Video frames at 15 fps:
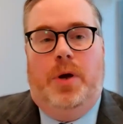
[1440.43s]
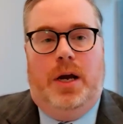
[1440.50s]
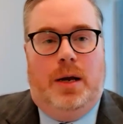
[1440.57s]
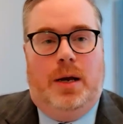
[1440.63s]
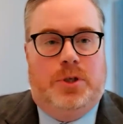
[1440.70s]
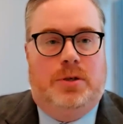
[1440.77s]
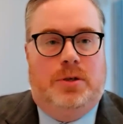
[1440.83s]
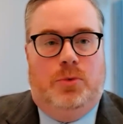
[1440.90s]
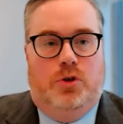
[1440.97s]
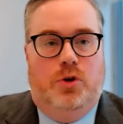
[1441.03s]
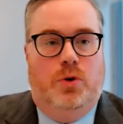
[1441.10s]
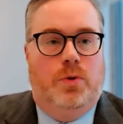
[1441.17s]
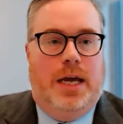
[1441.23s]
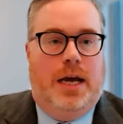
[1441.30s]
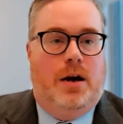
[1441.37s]
pick up some
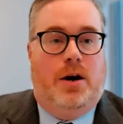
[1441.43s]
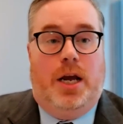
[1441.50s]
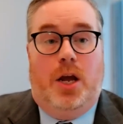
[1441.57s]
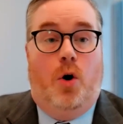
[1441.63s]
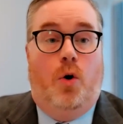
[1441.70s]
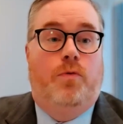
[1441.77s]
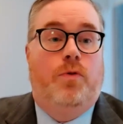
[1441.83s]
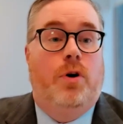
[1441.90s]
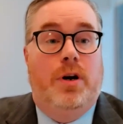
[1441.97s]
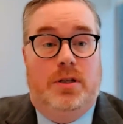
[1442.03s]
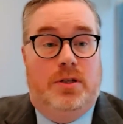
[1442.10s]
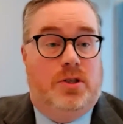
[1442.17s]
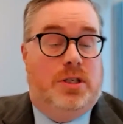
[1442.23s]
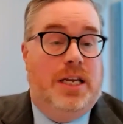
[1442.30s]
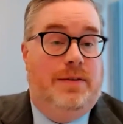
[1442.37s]
true carry over
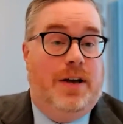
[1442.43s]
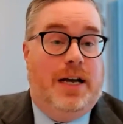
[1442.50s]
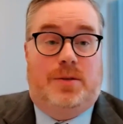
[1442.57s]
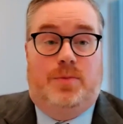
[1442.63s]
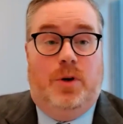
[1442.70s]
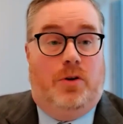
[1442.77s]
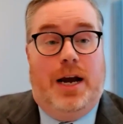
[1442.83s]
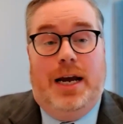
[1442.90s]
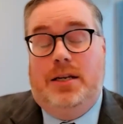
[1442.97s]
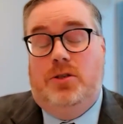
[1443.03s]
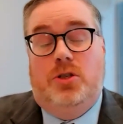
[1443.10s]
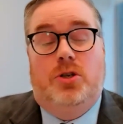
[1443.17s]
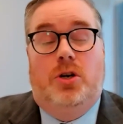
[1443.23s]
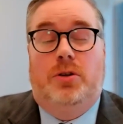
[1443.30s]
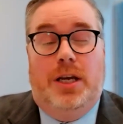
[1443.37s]
investment grade and
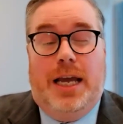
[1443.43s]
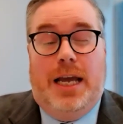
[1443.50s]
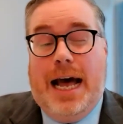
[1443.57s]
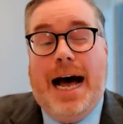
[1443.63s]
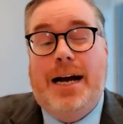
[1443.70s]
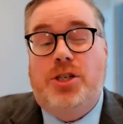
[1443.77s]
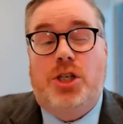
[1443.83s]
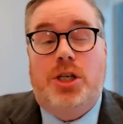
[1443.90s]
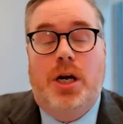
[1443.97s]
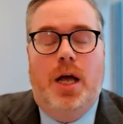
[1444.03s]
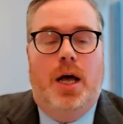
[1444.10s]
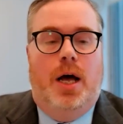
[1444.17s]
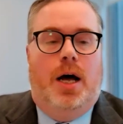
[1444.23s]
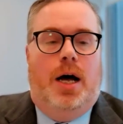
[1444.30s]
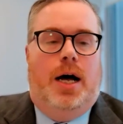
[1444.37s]
certainly cash,
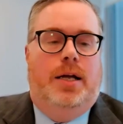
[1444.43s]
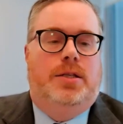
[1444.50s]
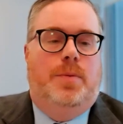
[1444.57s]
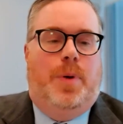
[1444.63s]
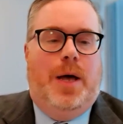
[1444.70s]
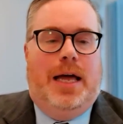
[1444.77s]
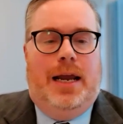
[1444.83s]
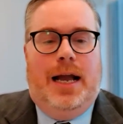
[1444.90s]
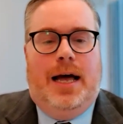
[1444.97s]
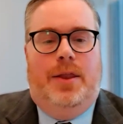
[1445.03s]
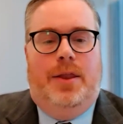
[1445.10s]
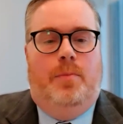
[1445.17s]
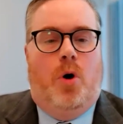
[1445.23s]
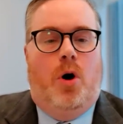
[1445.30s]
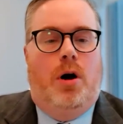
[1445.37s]
depending
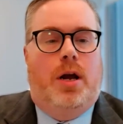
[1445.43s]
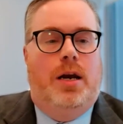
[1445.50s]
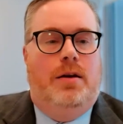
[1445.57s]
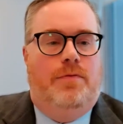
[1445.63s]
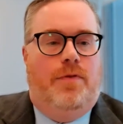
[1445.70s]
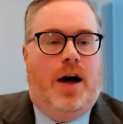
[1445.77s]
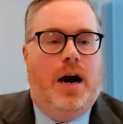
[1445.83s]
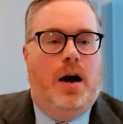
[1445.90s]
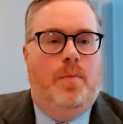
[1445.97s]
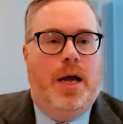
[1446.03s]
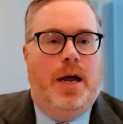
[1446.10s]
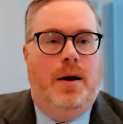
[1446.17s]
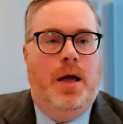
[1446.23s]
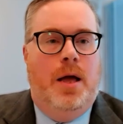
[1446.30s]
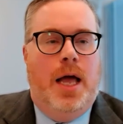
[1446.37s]
on the market
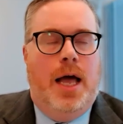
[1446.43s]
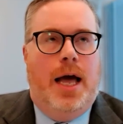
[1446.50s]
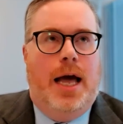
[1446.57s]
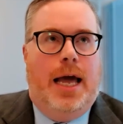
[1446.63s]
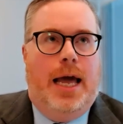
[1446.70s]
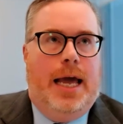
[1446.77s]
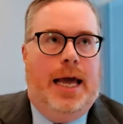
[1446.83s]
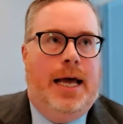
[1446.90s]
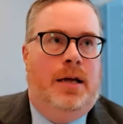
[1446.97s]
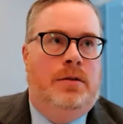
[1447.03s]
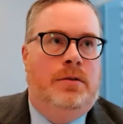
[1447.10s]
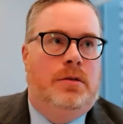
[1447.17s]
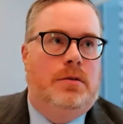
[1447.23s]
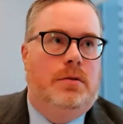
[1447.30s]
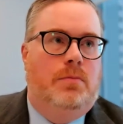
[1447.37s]
environment.
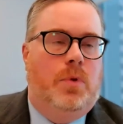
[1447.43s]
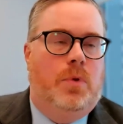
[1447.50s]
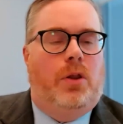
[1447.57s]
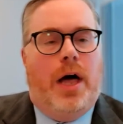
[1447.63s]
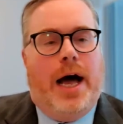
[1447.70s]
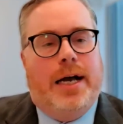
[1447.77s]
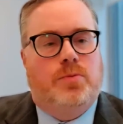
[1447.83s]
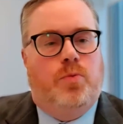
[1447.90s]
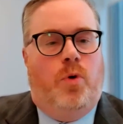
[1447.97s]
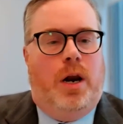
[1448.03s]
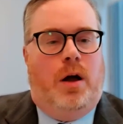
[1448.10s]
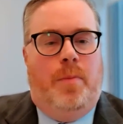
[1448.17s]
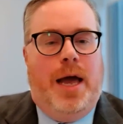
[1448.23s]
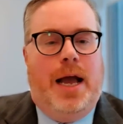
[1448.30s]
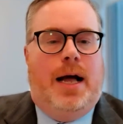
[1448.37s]
And the last
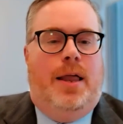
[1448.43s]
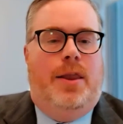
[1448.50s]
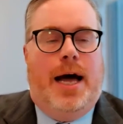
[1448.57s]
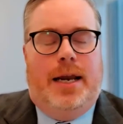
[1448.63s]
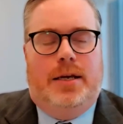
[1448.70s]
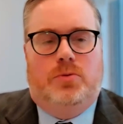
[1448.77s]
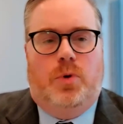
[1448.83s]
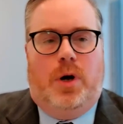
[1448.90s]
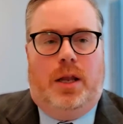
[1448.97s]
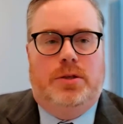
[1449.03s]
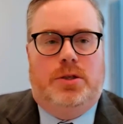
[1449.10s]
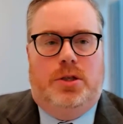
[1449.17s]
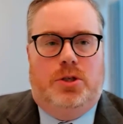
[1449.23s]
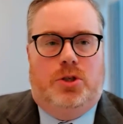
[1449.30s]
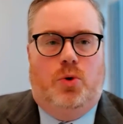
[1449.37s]
point I'll make on that as well
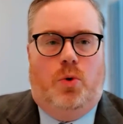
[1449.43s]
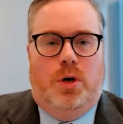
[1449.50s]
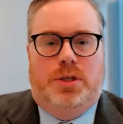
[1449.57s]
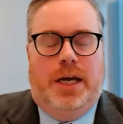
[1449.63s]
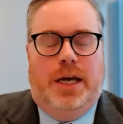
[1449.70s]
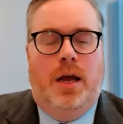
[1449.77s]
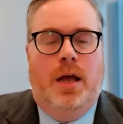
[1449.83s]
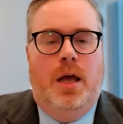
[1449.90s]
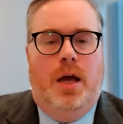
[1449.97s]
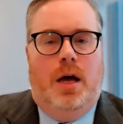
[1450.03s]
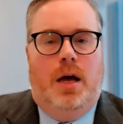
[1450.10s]
is the sourcing.